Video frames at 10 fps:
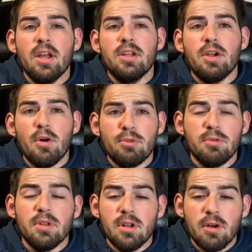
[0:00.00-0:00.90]
Go through
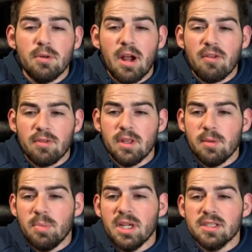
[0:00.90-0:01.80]
the node route for them,
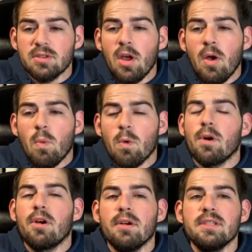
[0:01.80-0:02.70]
because war
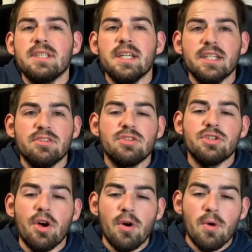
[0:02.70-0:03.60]
currency is
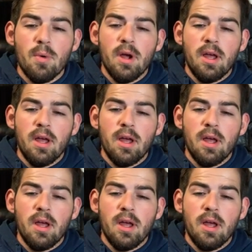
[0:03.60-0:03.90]
so